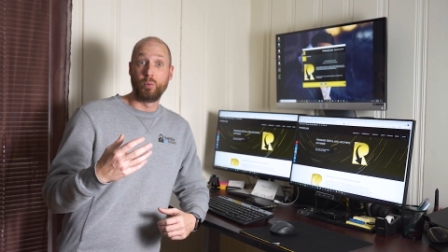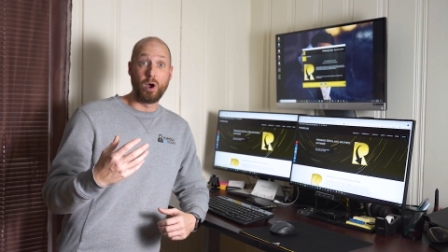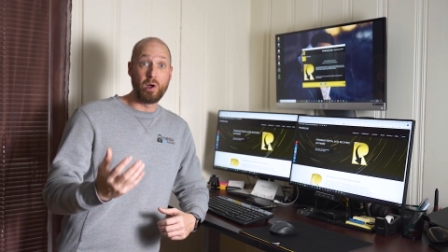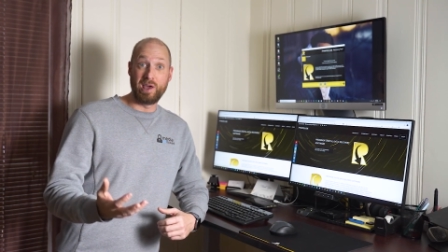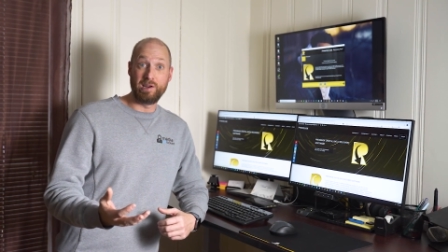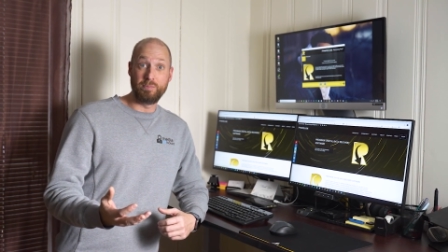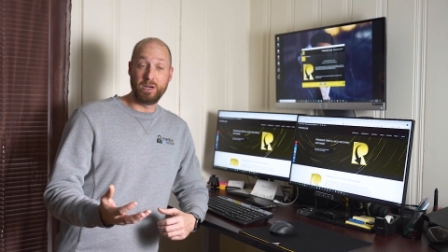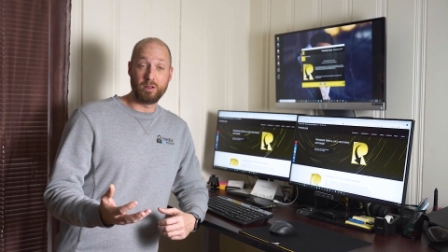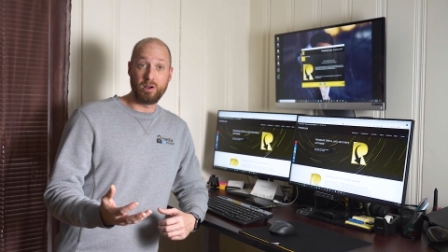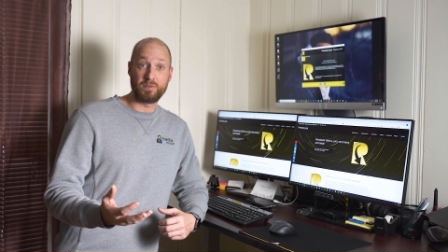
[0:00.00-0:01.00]
we all edit
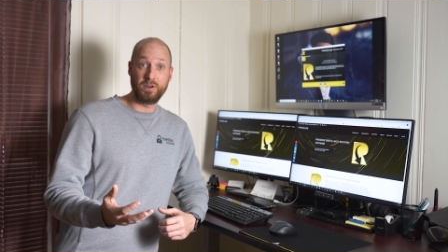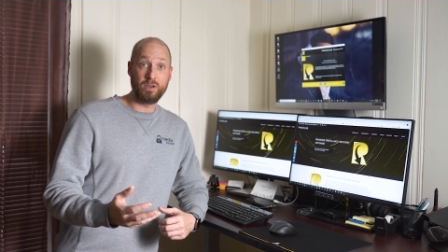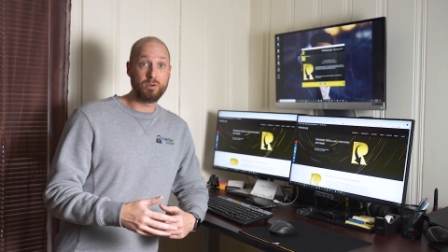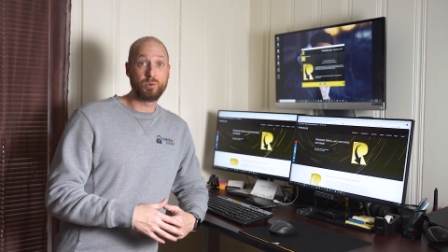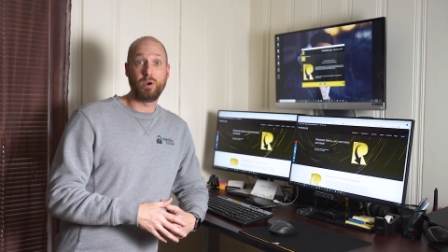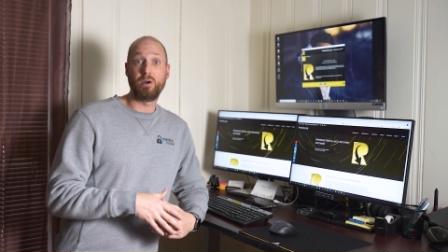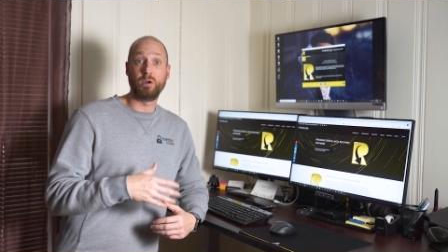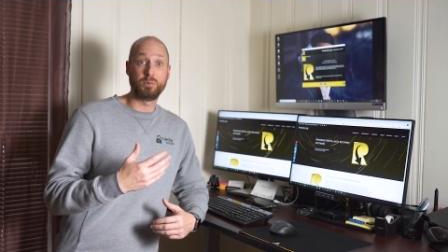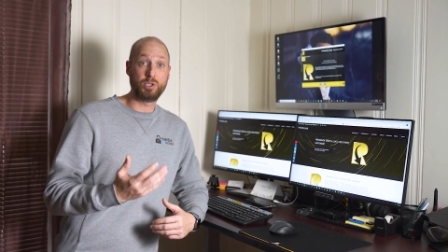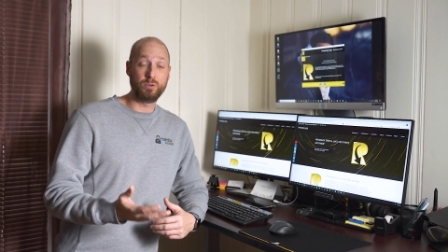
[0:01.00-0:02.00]
Media Unlocked videos, we all
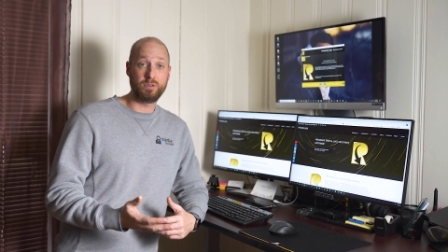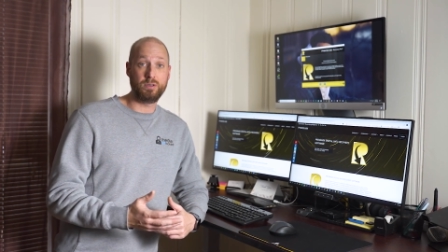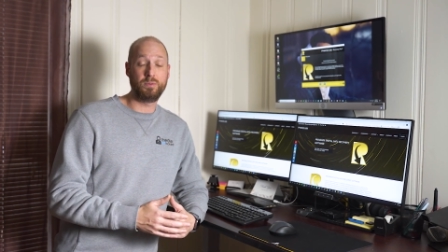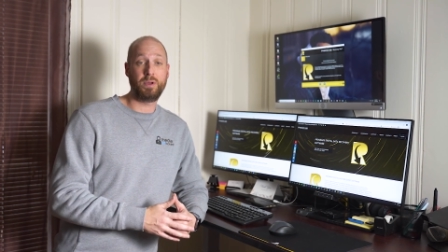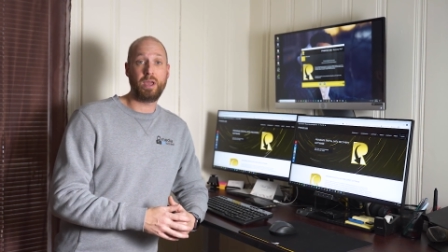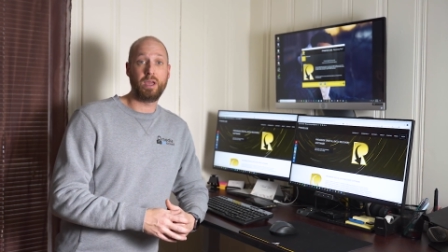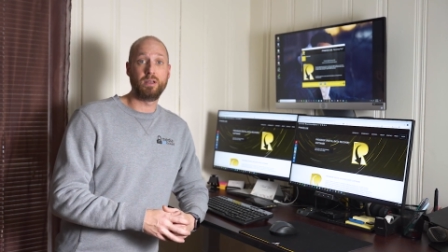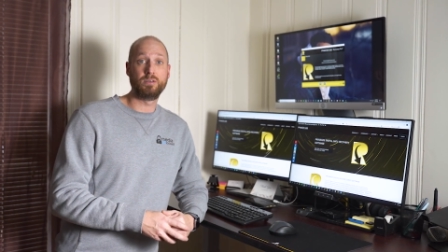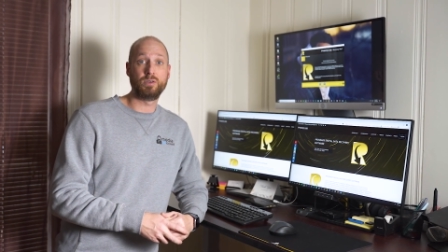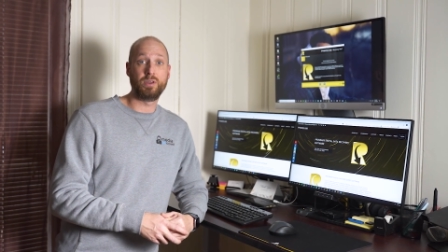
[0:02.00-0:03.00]
help shoot them,
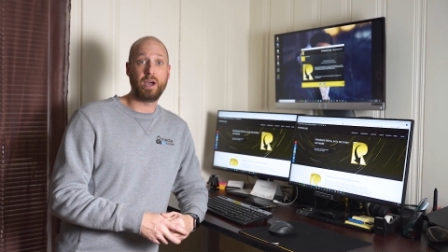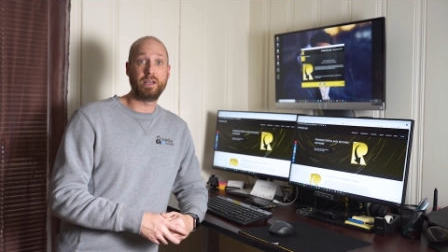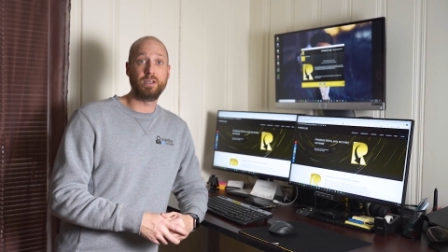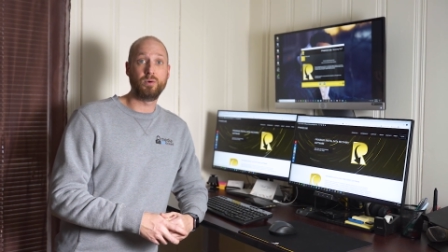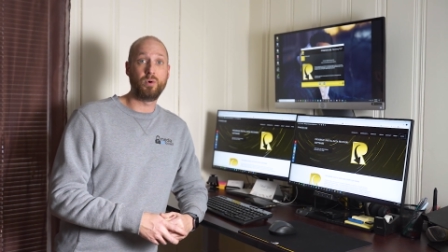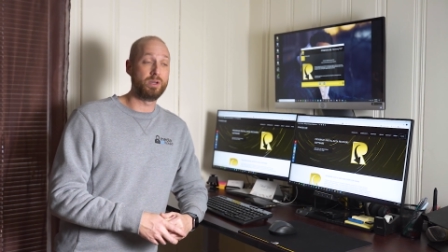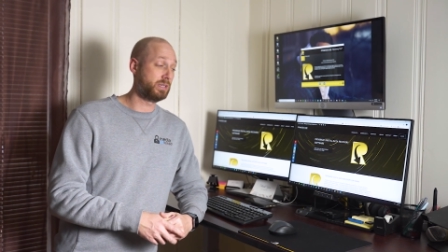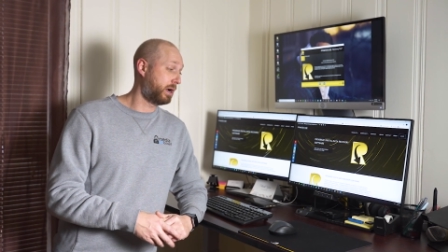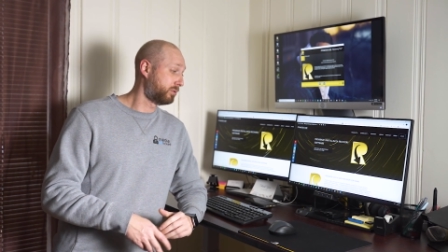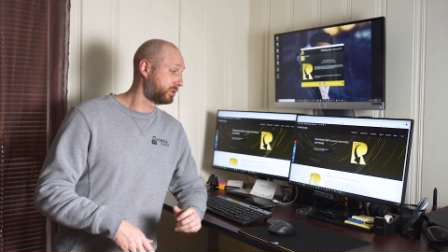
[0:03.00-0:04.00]
and so the idea
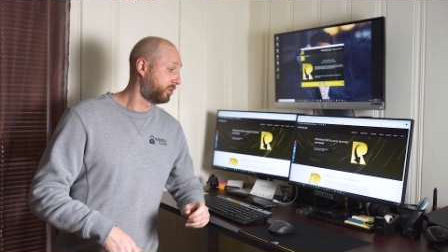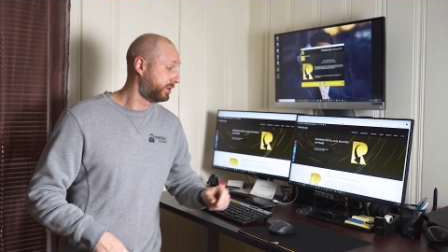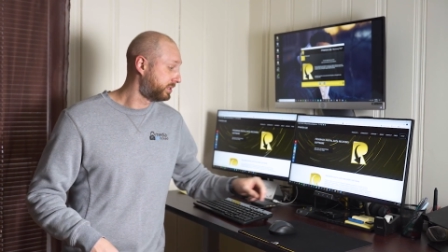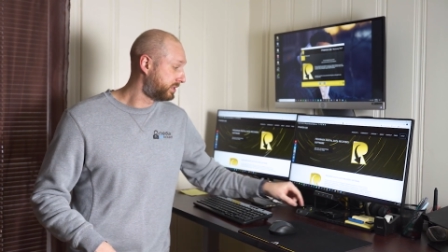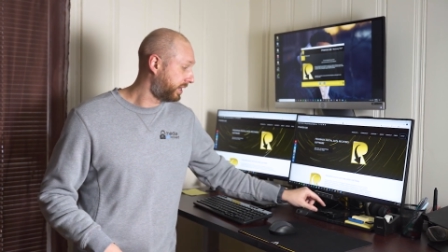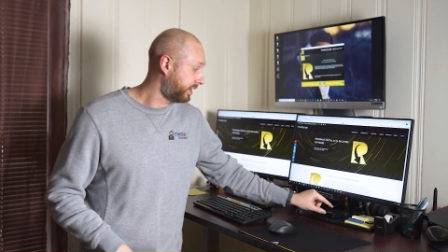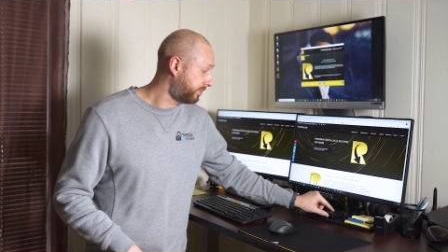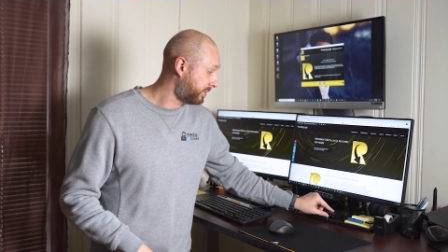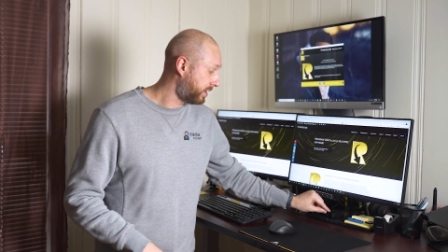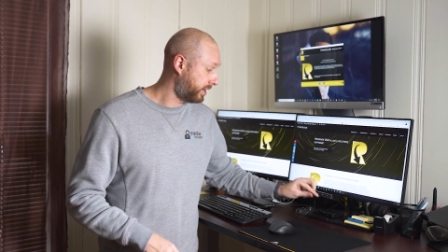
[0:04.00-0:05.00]
was I was going to
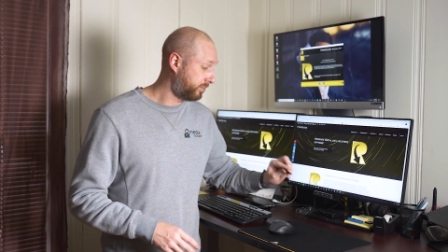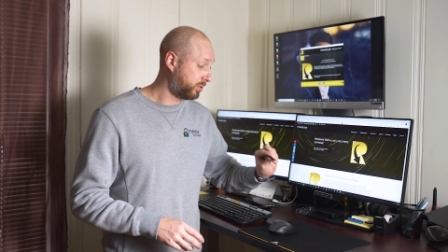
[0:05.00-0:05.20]
take my